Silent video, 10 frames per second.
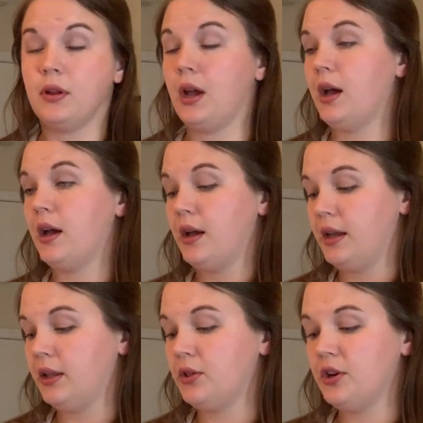uh,
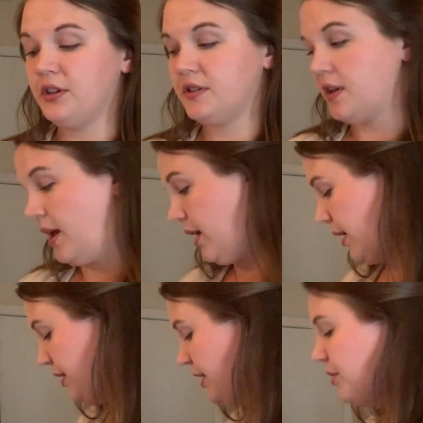it looks like,
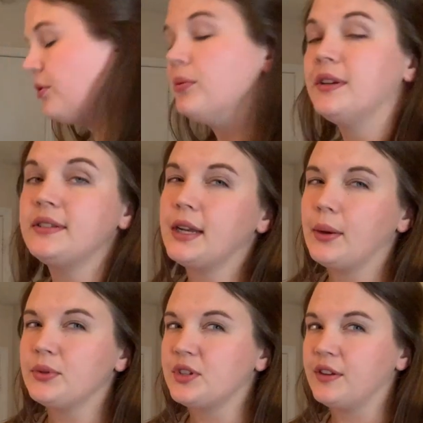I think the reason
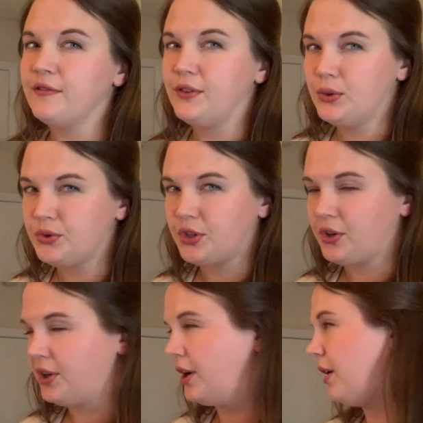I was confused
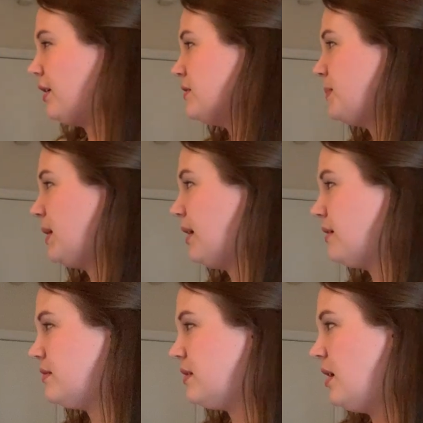earlier is
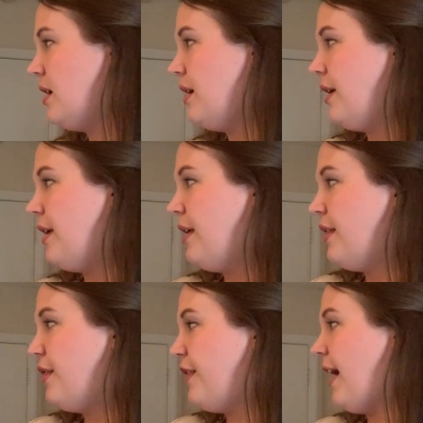because
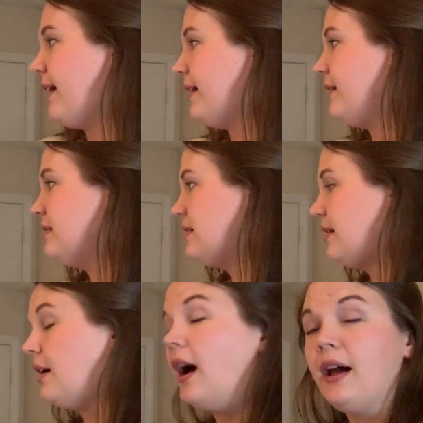that Kelsey
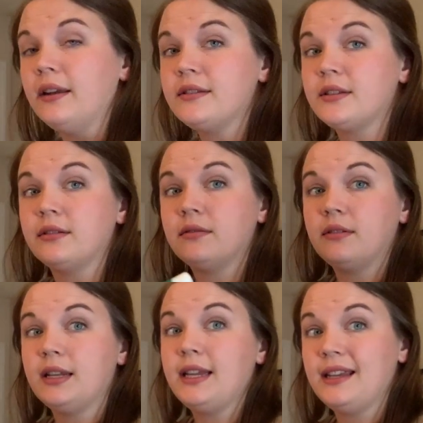got
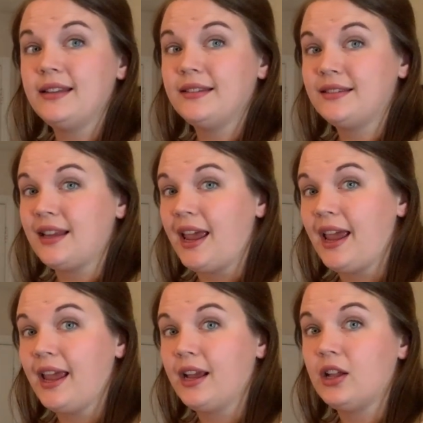is
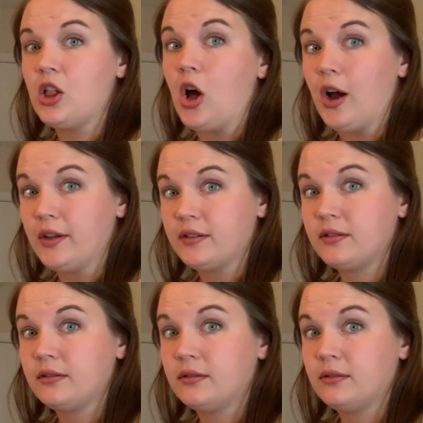a
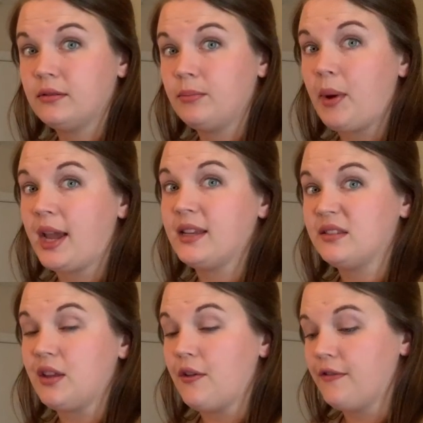clause by
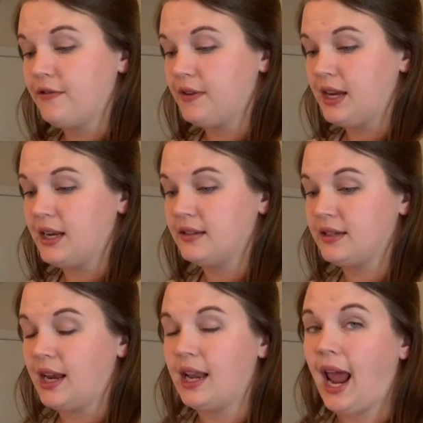itself. It is
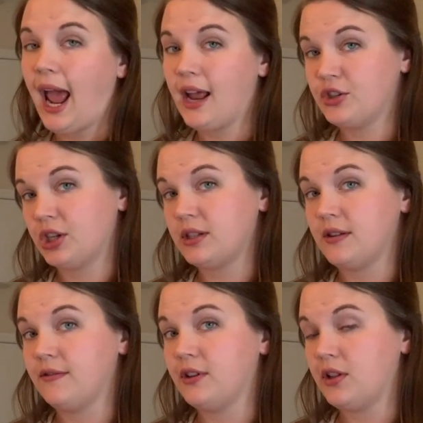an
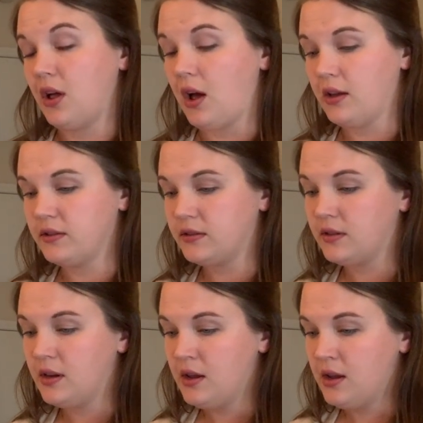adjective clause.